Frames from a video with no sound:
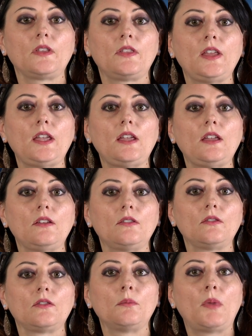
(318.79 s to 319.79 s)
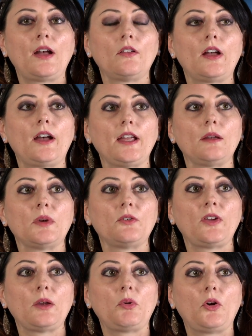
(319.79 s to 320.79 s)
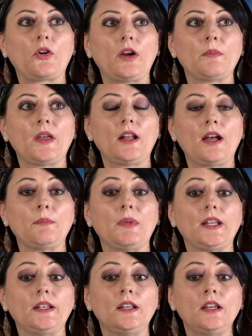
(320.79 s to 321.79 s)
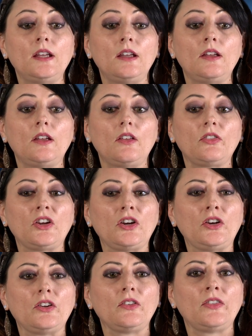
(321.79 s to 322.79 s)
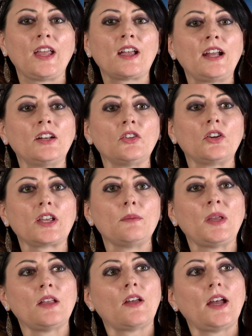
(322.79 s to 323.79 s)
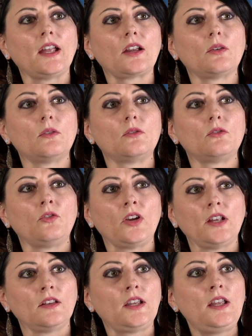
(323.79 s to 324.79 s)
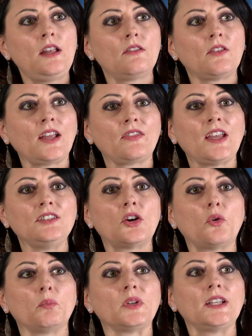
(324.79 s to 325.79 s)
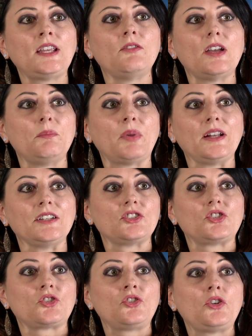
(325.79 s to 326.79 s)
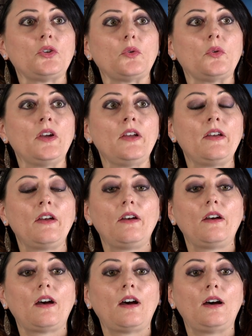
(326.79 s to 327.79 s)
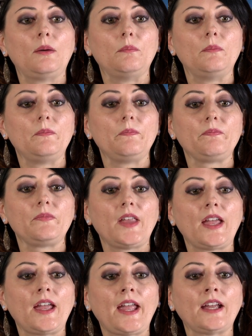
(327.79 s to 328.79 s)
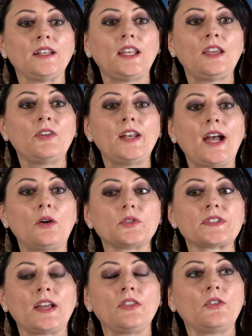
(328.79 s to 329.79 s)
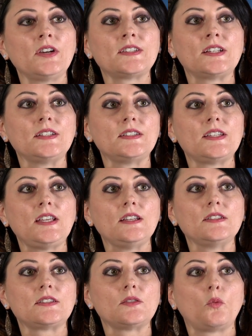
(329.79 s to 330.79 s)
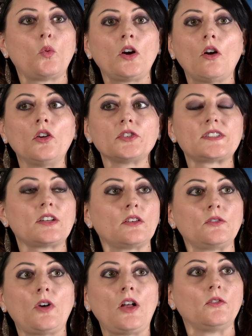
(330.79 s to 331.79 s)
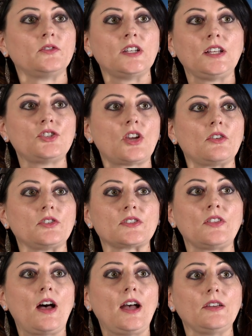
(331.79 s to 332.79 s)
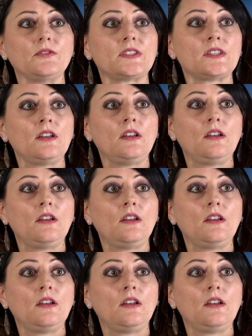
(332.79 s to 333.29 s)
the Mile High MFA program that I'm in, they kind of look at me like, really? Like they don't believe it, but it's true. And even outside the residencies, we're all still involved in each other's lives.